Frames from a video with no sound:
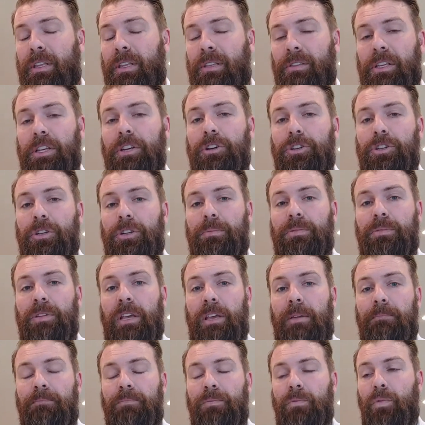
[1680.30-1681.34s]
the leadership
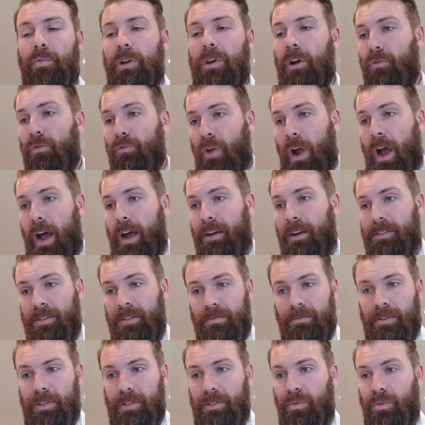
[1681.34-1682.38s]
team we call
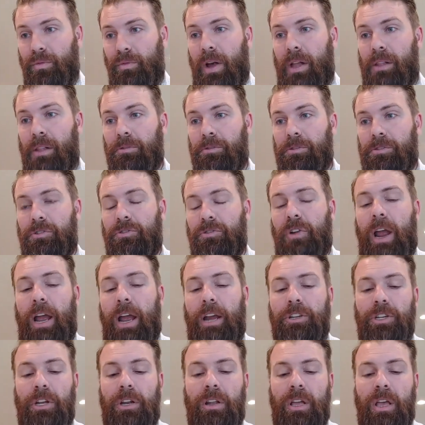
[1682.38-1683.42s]
rocks because we're followers of
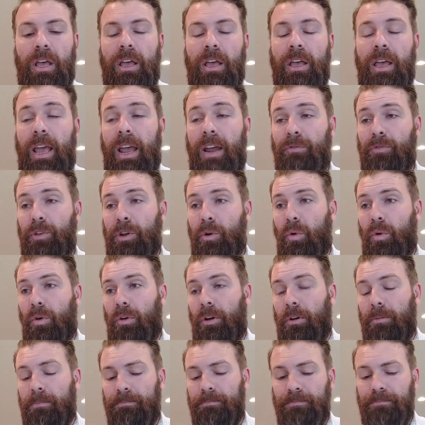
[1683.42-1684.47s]
traction every
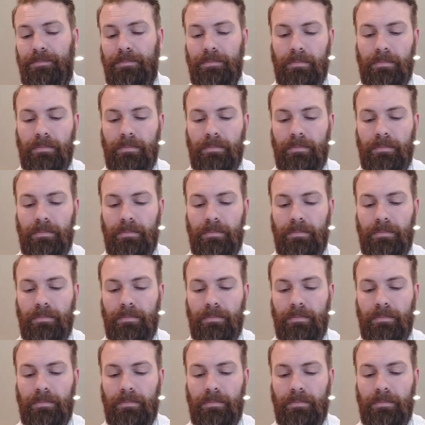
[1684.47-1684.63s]
quarter